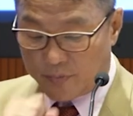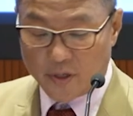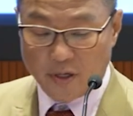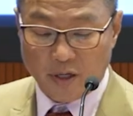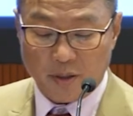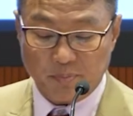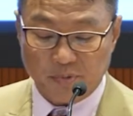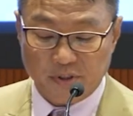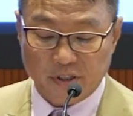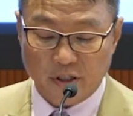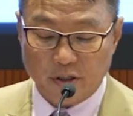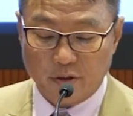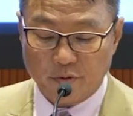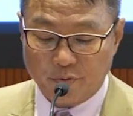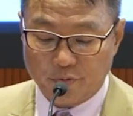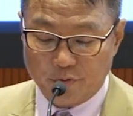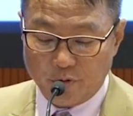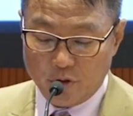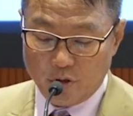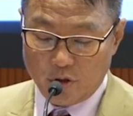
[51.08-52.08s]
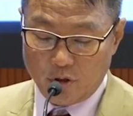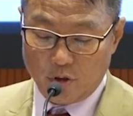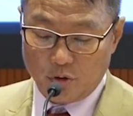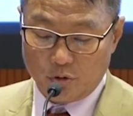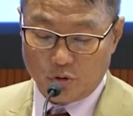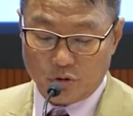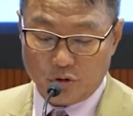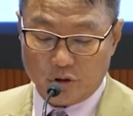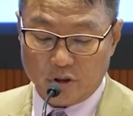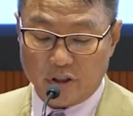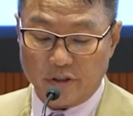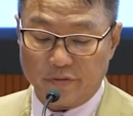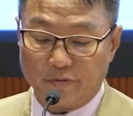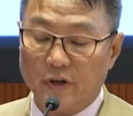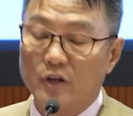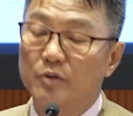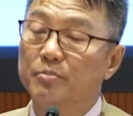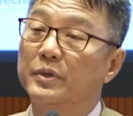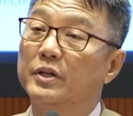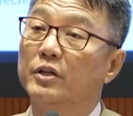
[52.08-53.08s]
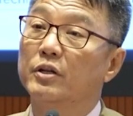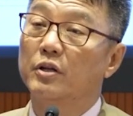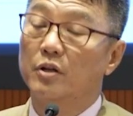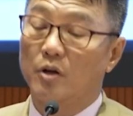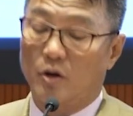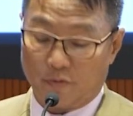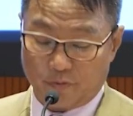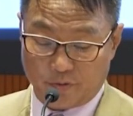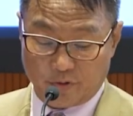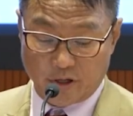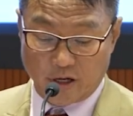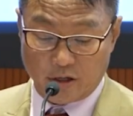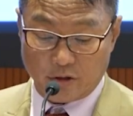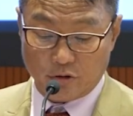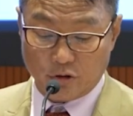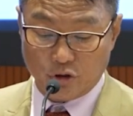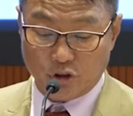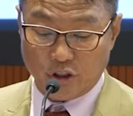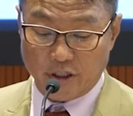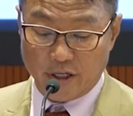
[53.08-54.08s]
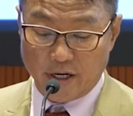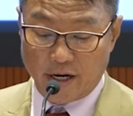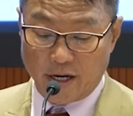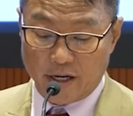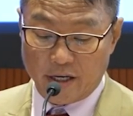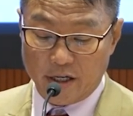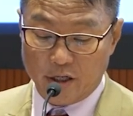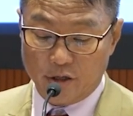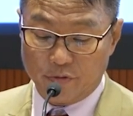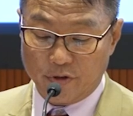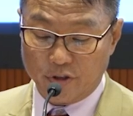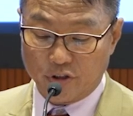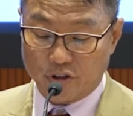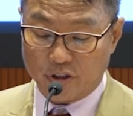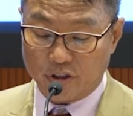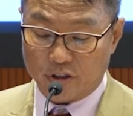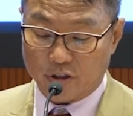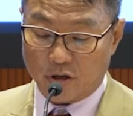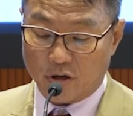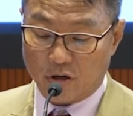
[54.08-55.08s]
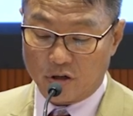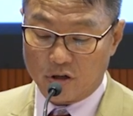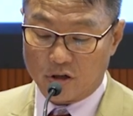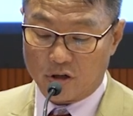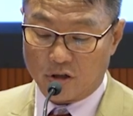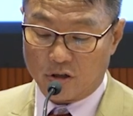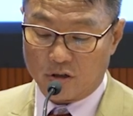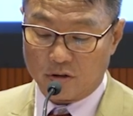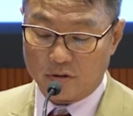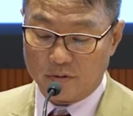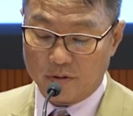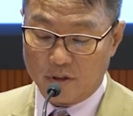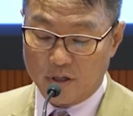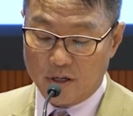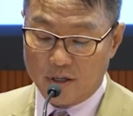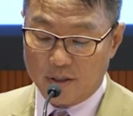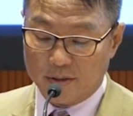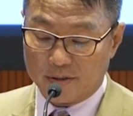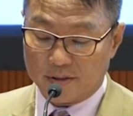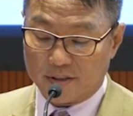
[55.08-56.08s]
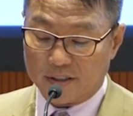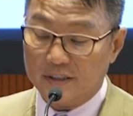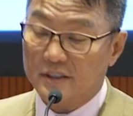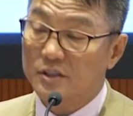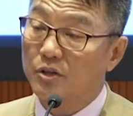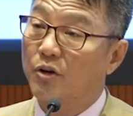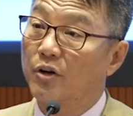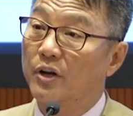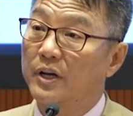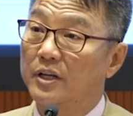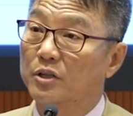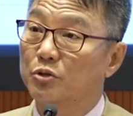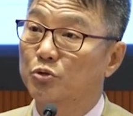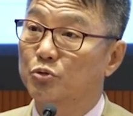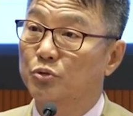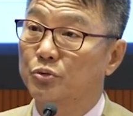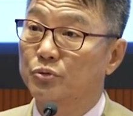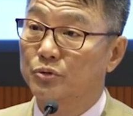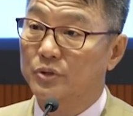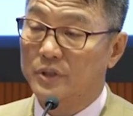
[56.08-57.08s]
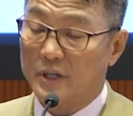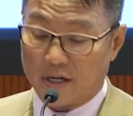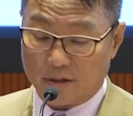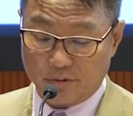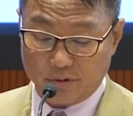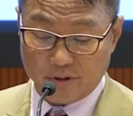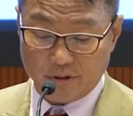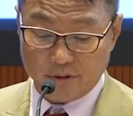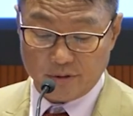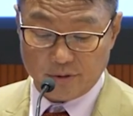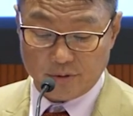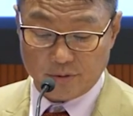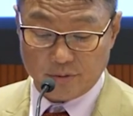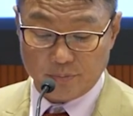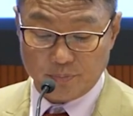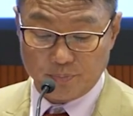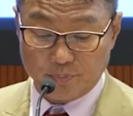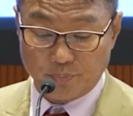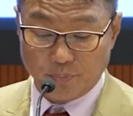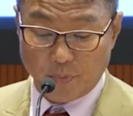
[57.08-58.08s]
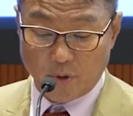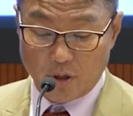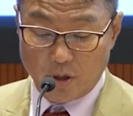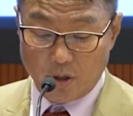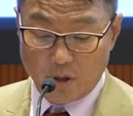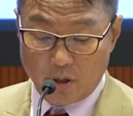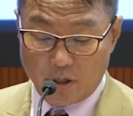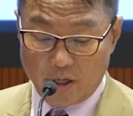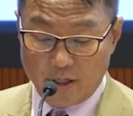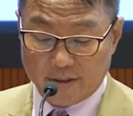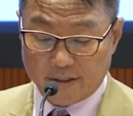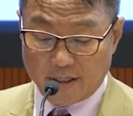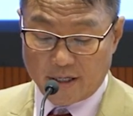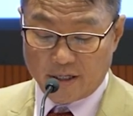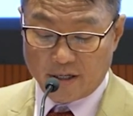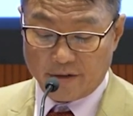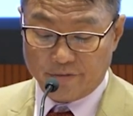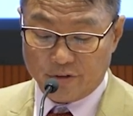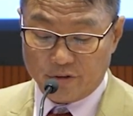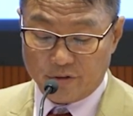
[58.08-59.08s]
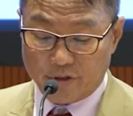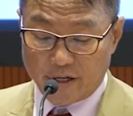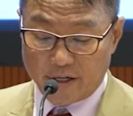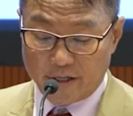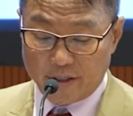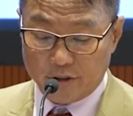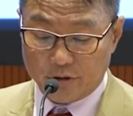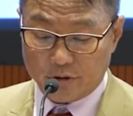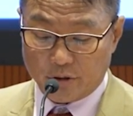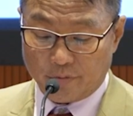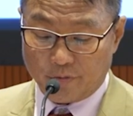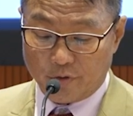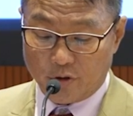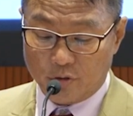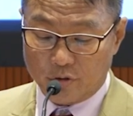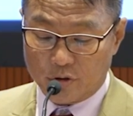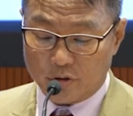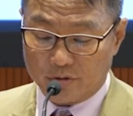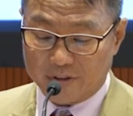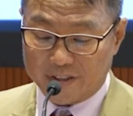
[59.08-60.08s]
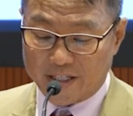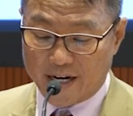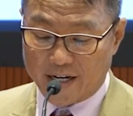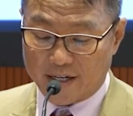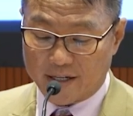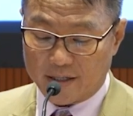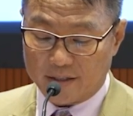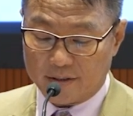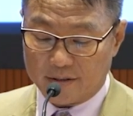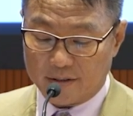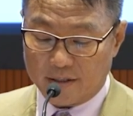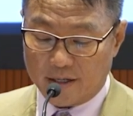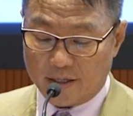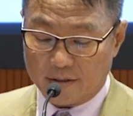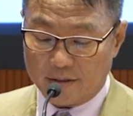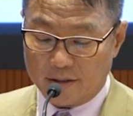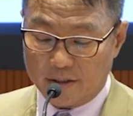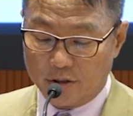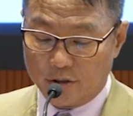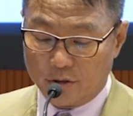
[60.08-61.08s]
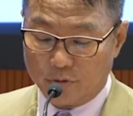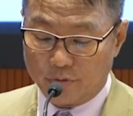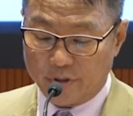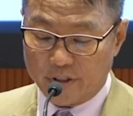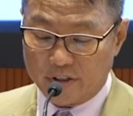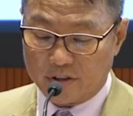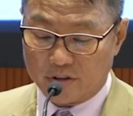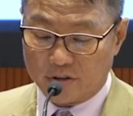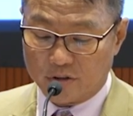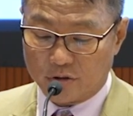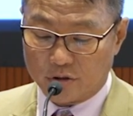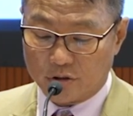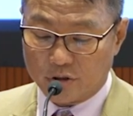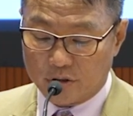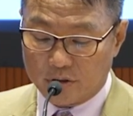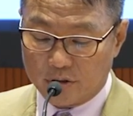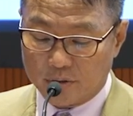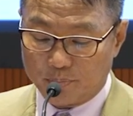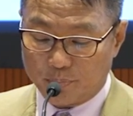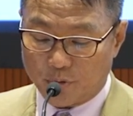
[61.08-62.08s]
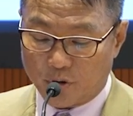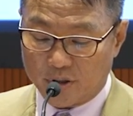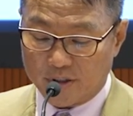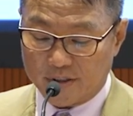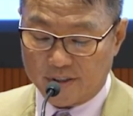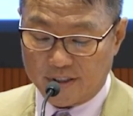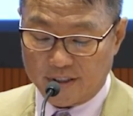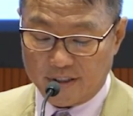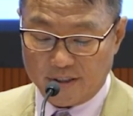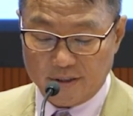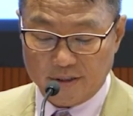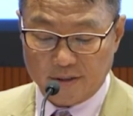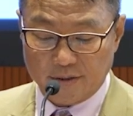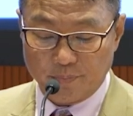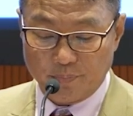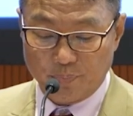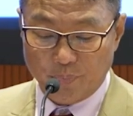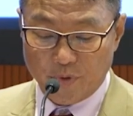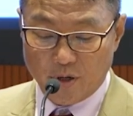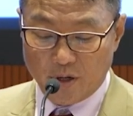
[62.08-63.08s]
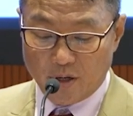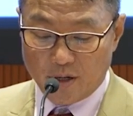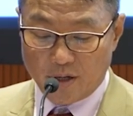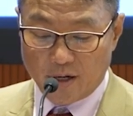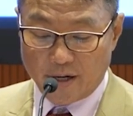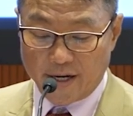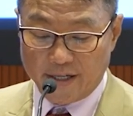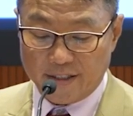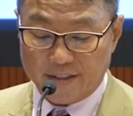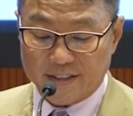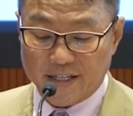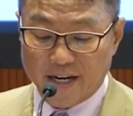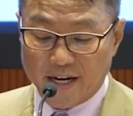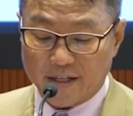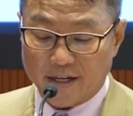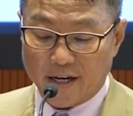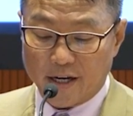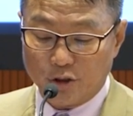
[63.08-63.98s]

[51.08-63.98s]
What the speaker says: himself to the development of technology and innovation in Hong Kong since early 2000s. He's an advocate of local tech and innovation policies, a tech